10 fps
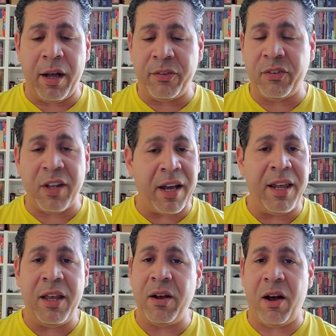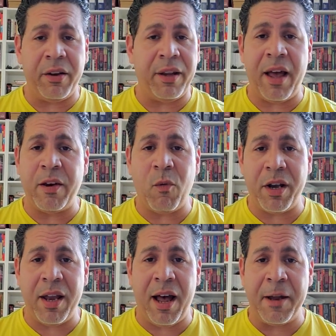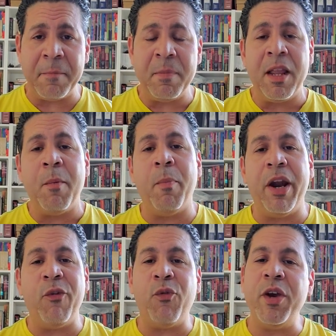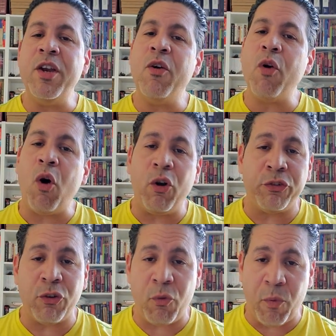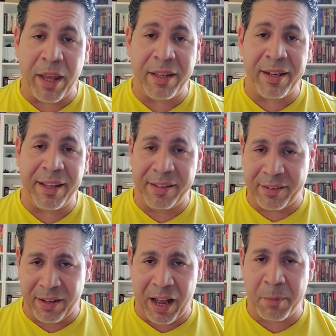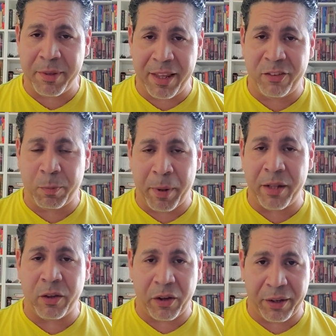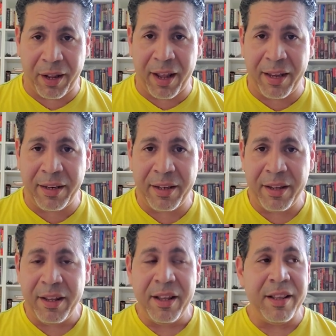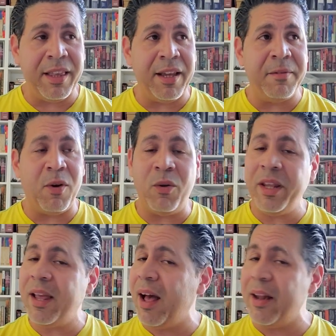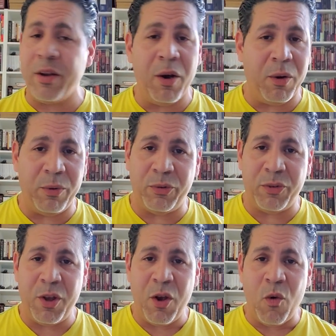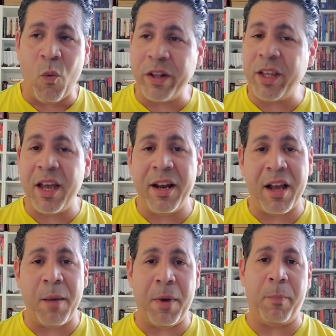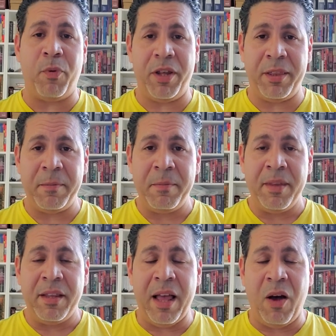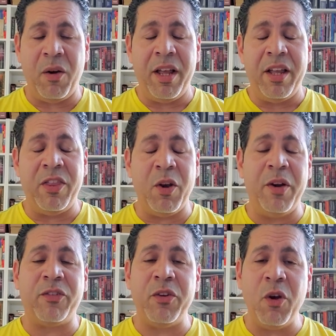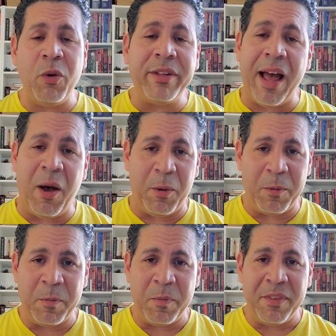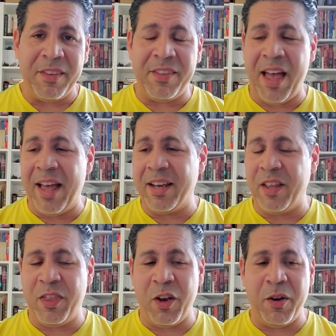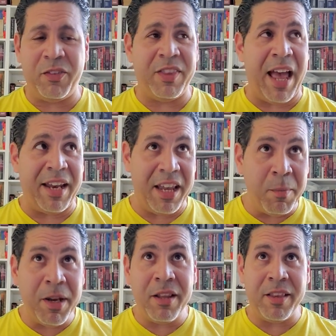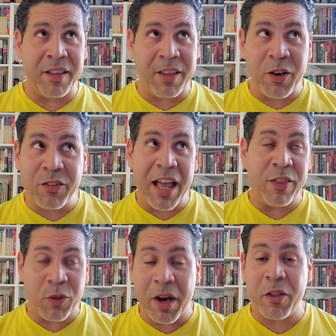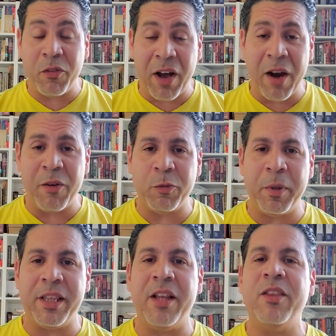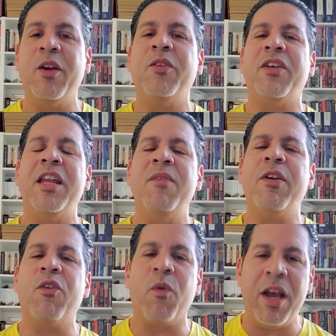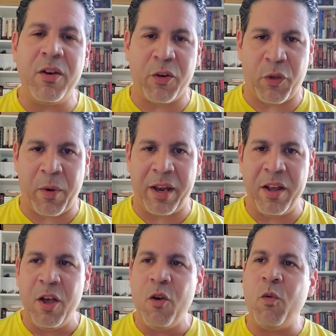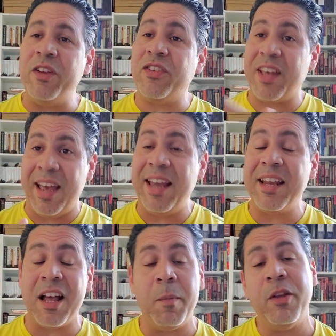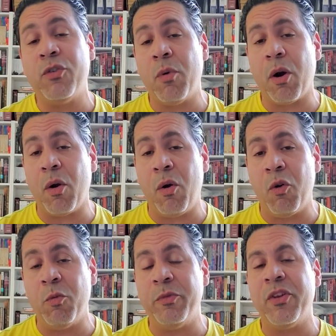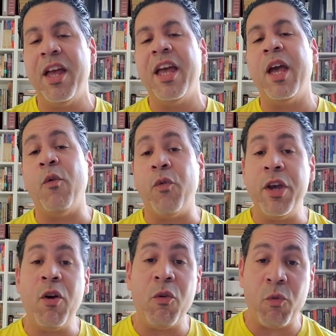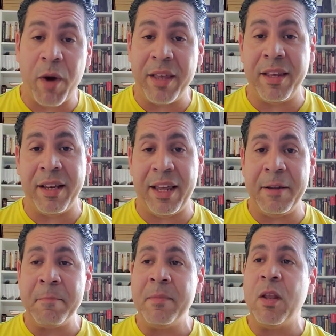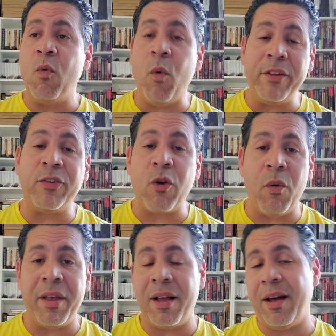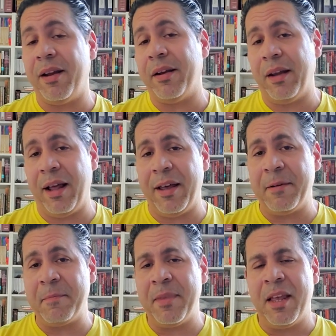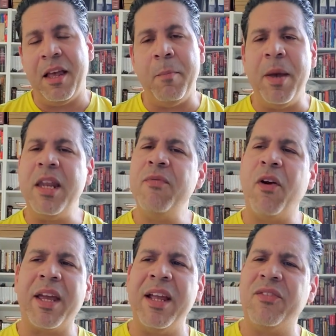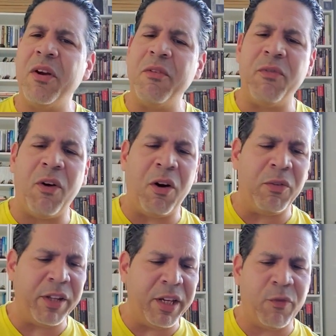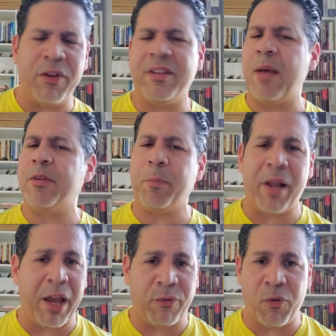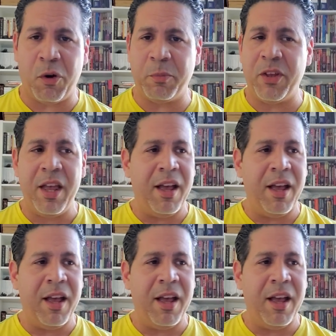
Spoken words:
studying online and whatnot. But if we don't also regulate the time they spend online, then only God knows what they're going to come up with. Now, there is no doubt that there's that threat of the virus, but then there's an even greater threat which can come into our homes if we don't regulate what's going on online. And many of our kids are involved in different types of platforms,